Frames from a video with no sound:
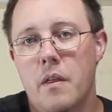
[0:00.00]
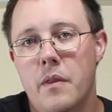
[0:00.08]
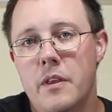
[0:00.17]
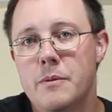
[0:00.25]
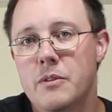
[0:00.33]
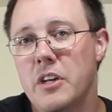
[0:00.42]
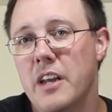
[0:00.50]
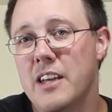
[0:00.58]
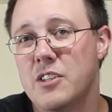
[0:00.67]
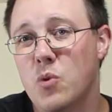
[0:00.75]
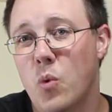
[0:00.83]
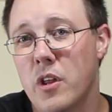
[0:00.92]
This machine
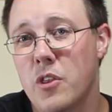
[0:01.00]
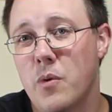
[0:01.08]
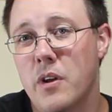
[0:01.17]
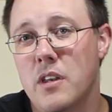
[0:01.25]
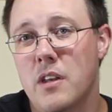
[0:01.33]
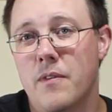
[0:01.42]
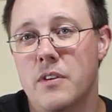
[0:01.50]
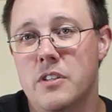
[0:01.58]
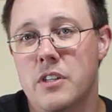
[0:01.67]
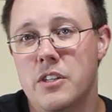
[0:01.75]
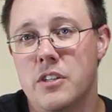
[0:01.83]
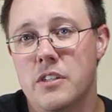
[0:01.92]
has 23 different
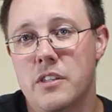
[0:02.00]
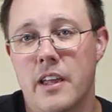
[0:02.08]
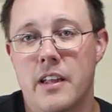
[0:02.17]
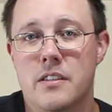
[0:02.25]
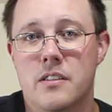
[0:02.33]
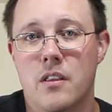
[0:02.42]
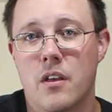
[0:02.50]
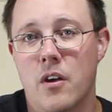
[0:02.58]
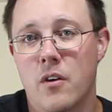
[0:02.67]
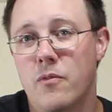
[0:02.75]
stitches, hence the